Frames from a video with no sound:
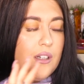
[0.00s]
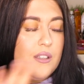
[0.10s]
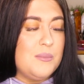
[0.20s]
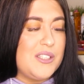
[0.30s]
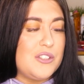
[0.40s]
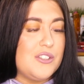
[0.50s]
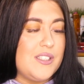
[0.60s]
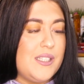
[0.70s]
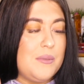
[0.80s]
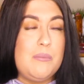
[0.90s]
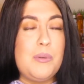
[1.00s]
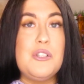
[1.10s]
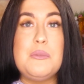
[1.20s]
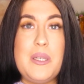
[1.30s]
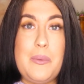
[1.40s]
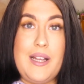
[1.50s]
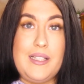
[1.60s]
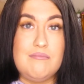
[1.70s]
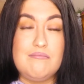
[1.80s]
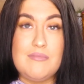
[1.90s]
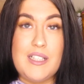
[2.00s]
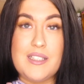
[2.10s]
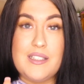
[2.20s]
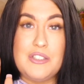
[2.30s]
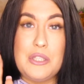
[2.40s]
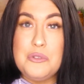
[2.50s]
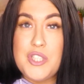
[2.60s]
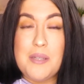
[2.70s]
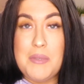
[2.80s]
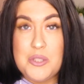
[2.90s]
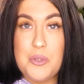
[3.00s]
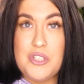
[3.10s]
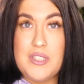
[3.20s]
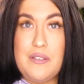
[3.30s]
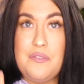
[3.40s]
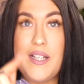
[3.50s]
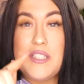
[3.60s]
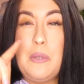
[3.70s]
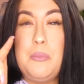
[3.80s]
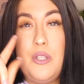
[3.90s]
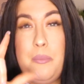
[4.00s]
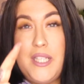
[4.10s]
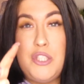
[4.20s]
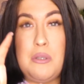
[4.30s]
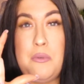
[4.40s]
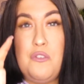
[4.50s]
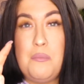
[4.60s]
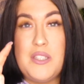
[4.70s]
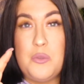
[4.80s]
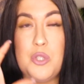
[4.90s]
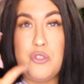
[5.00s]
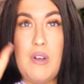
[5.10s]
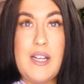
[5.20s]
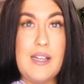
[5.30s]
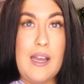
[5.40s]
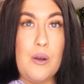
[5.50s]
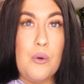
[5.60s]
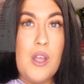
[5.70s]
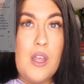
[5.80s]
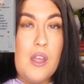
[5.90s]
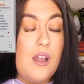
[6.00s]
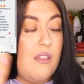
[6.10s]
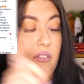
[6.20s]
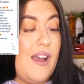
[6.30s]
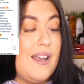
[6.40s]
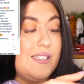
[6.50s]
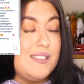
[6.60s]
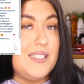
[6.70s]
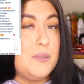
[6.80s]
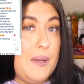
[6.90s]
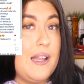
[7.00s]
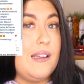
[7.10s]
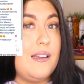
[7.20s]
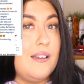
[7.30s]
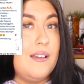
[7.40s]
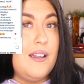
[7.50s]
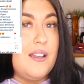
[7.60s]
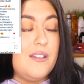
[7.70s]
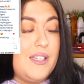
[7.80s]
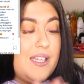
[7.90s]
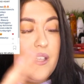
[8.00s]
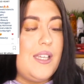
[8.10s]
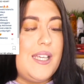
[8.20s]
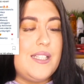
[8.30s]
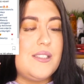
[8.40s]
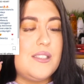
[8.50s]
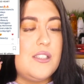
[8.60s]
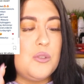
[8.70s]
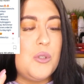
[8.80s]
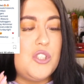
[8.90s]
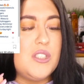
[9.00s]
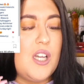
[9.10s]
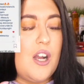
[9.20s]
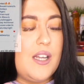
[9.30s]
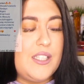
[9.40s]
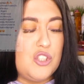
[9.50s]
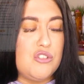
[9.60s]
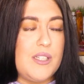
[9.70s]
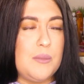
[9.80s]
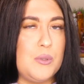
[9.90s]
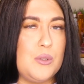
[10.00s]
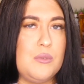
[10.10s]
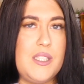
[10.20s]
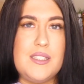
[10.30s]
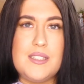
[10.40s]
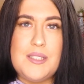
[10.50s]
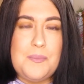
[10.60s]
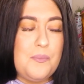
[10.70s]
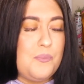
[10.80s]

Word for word: oh my god, it, it blows me away. Like, go and check my swatches out. In fact, I'll put a picture up of my swatch right now. That is this palette. It's the swatches are incredible. It's